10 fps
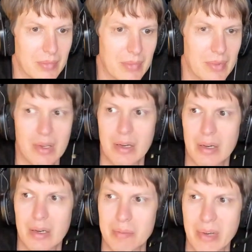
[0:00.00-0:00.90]

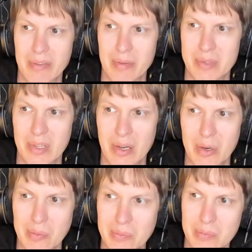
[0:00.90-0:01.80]
mm, made them
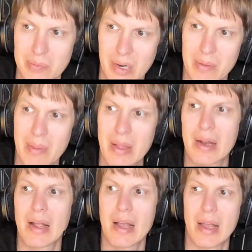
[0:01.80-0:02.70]
slow, right?
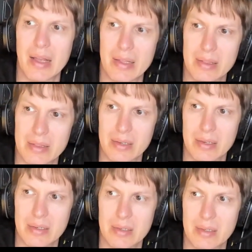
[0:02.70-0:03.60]
and
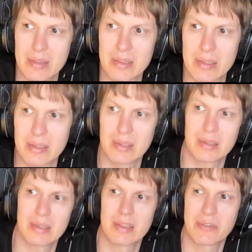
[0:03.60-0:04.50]
uh,
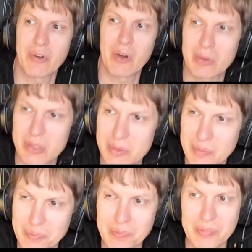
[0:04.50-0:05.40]
uh, defaults
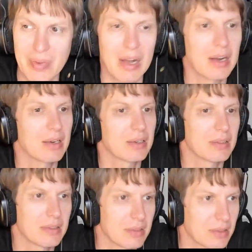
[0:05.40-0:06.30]

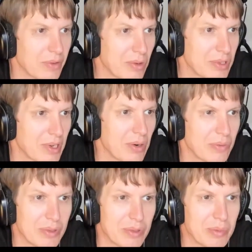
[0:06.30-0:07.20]
are uh, those are
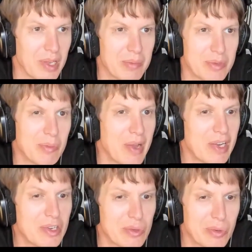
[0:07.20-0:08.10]
often to blame. So
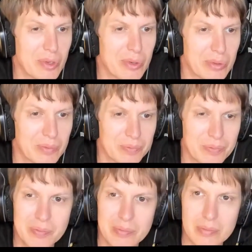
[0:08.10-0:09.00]
make sure you
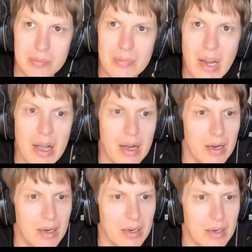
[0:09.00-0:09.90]

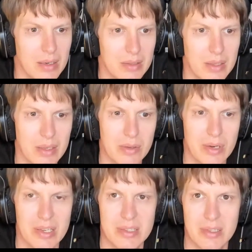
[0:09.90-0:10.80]
uh, you
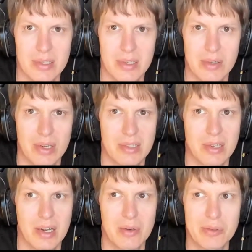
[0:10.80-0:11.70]
test uh, you test
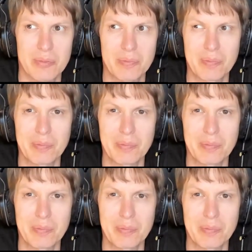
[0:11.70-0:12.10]
it out.